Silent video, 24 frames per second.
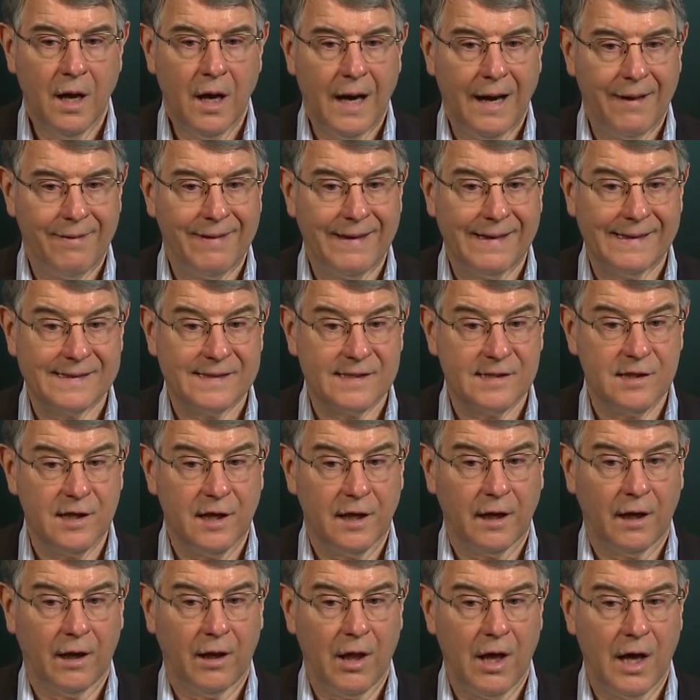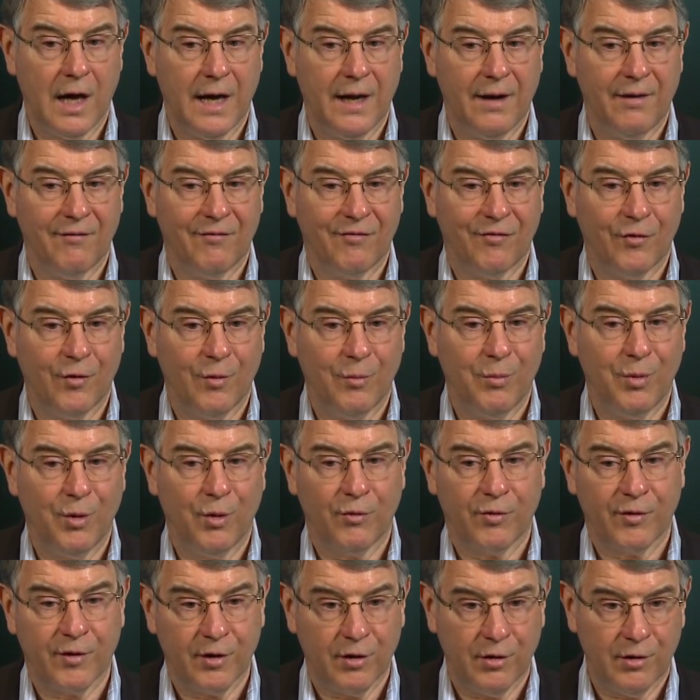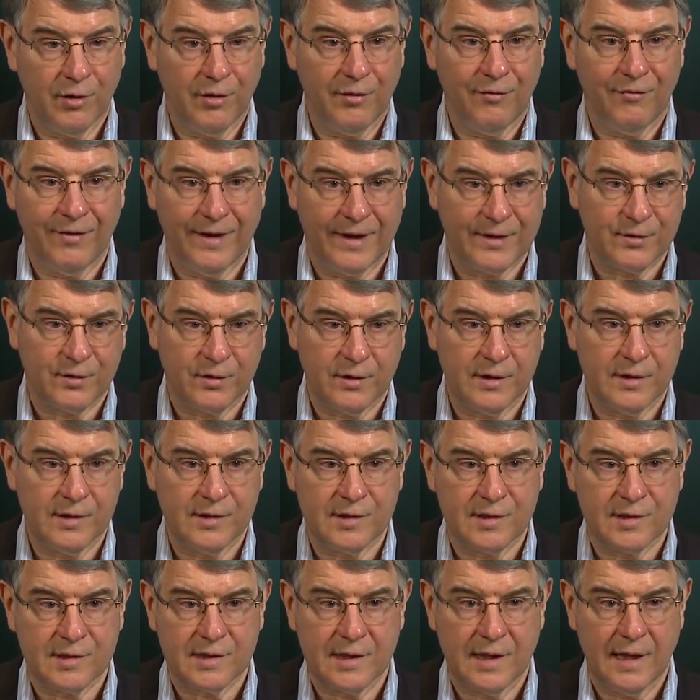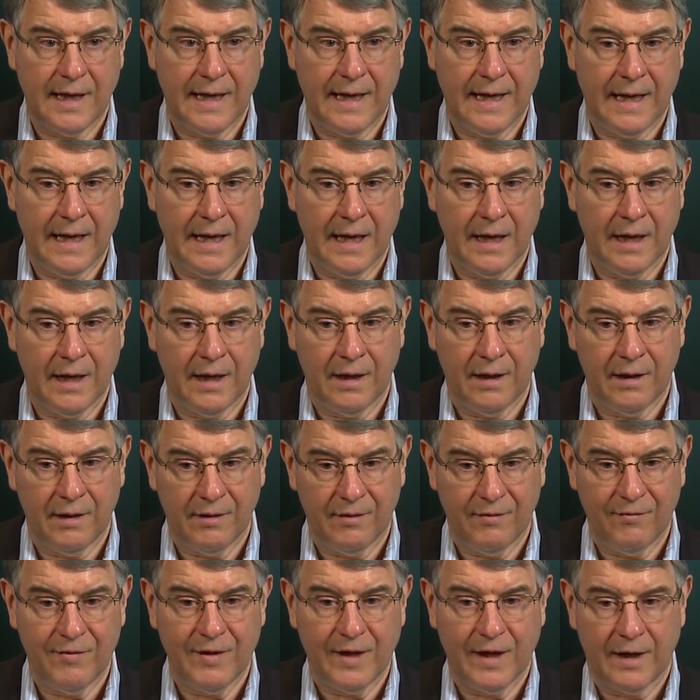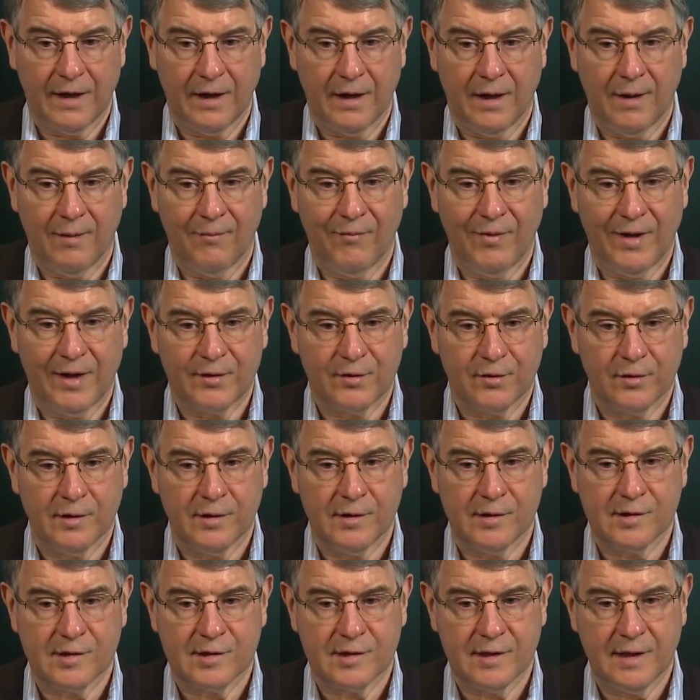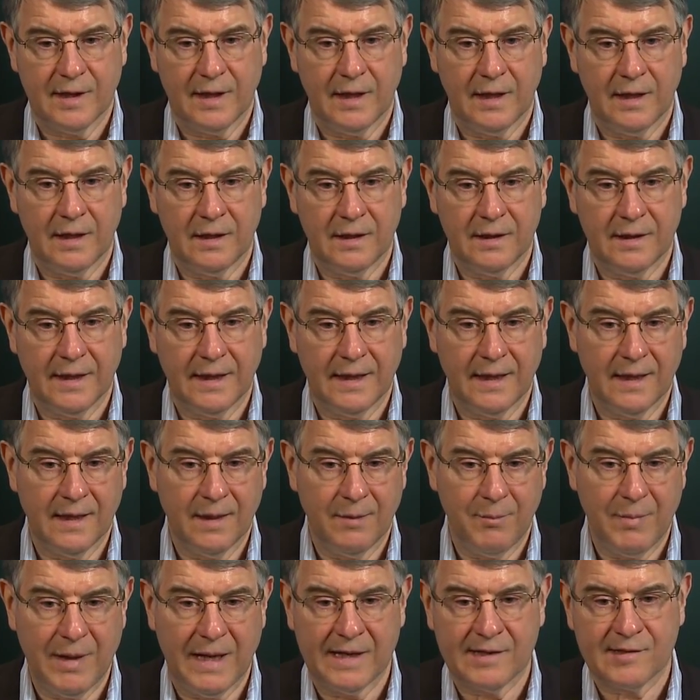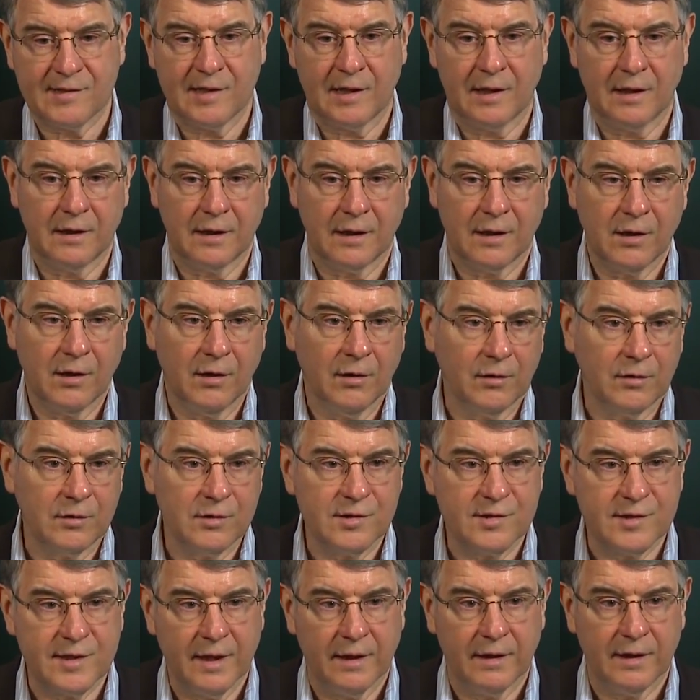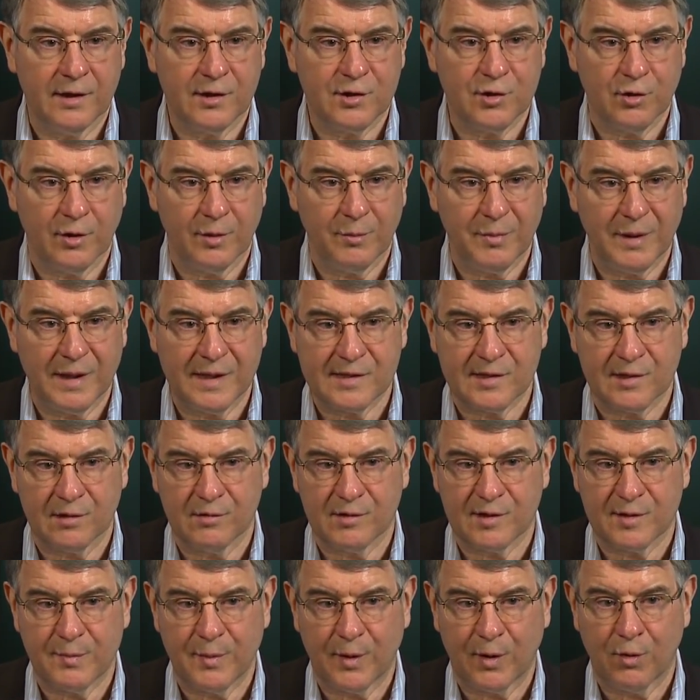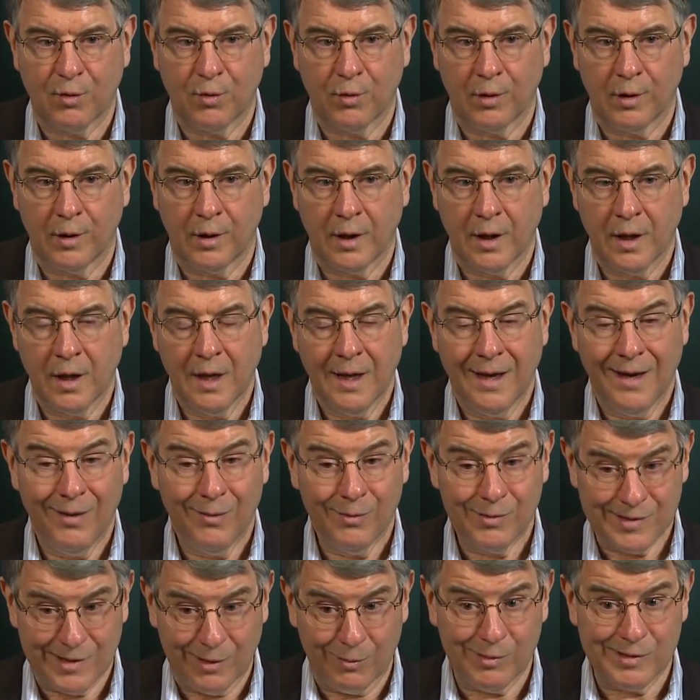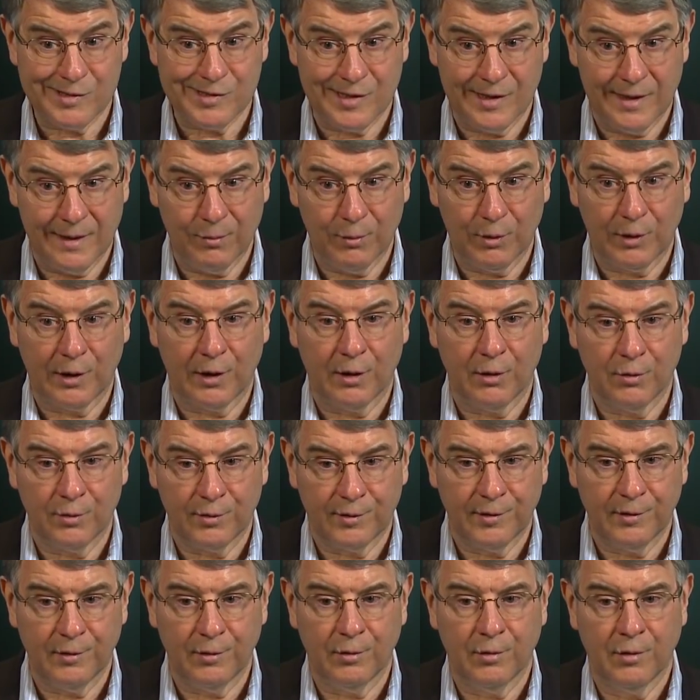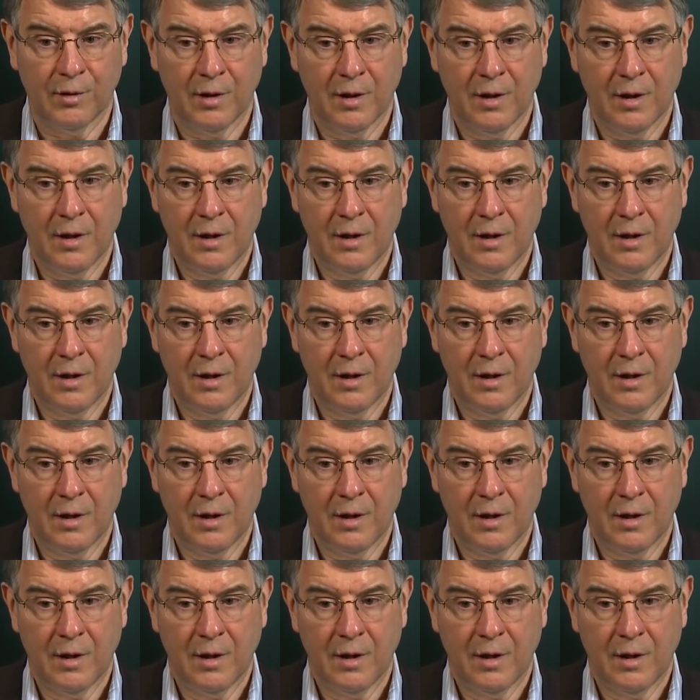I think it's done a lot for both current veterans and the Vietnam veterans. They did a massing of the colors down at Joint Base Lewis McChord, which I wasn't able to go to